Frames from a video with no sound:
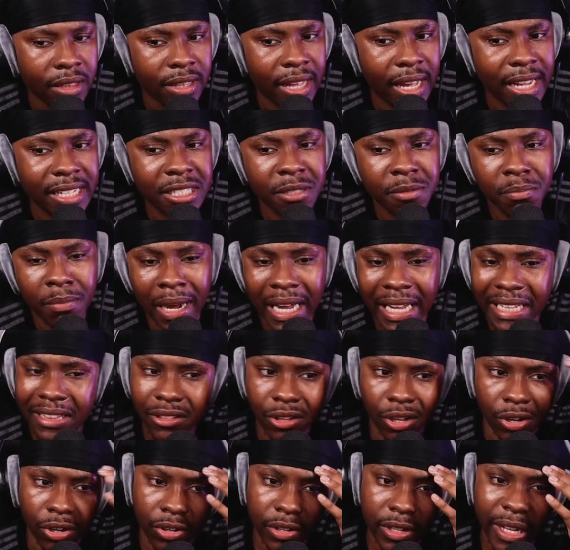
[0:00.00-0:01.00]
That's mad
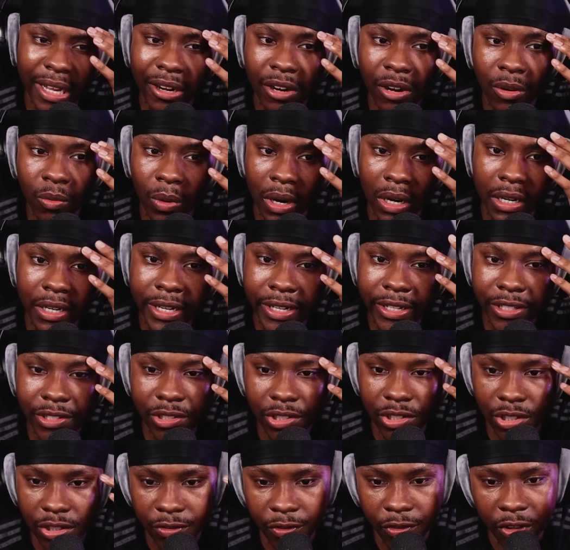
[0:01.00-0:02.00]
though. They got one
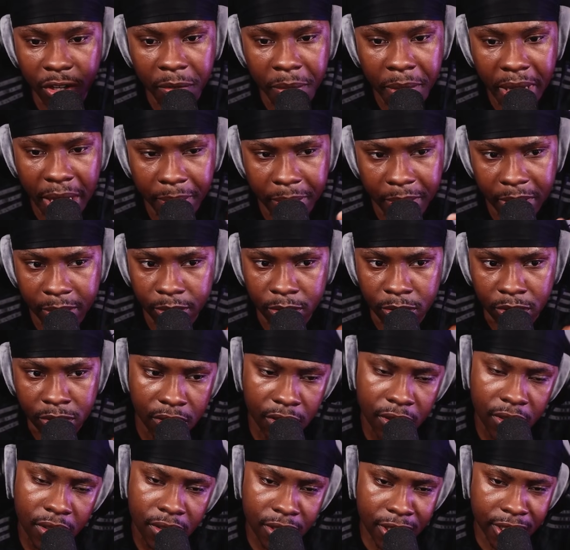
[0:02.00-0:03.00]
district just full of black people.
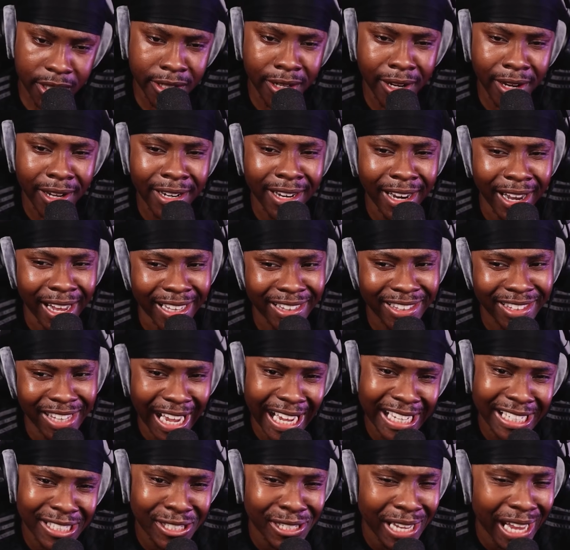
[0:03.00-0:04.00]
Like,
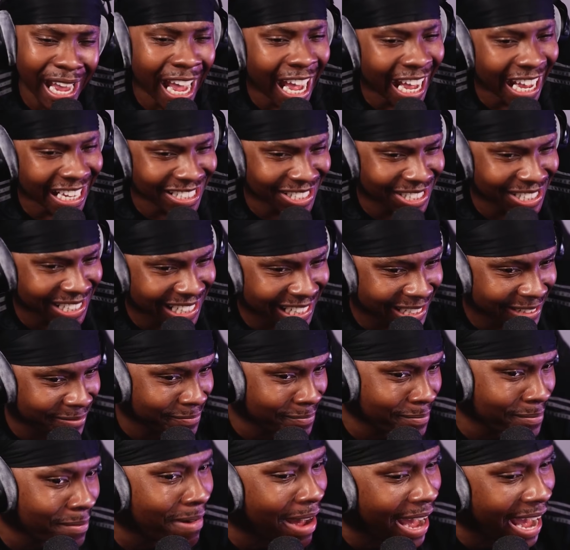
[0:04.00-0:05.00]
that's actually
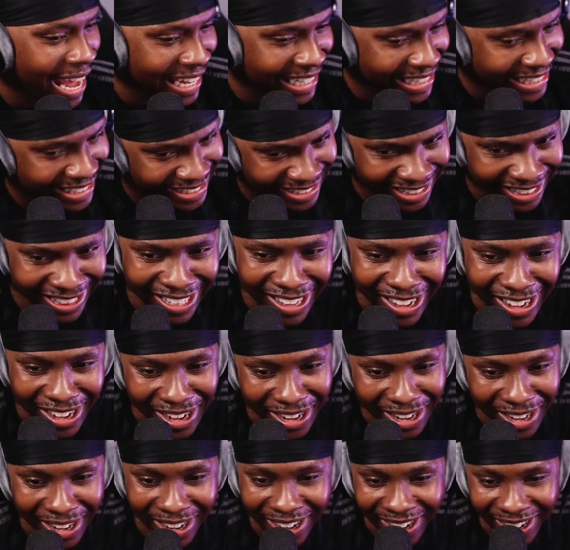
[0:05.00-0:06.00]
mad.
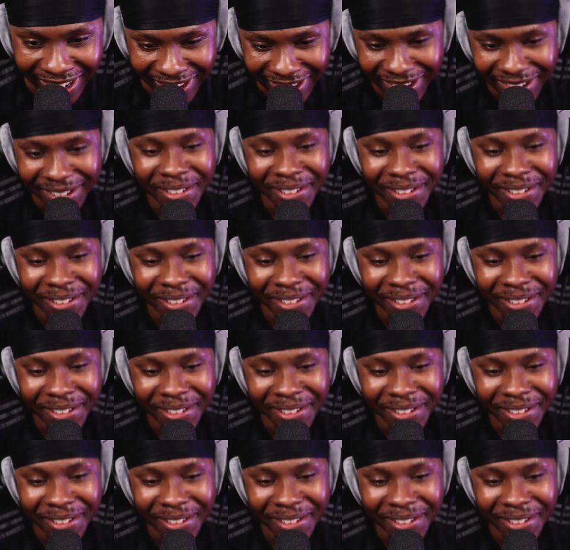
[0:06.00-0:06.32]
Nah.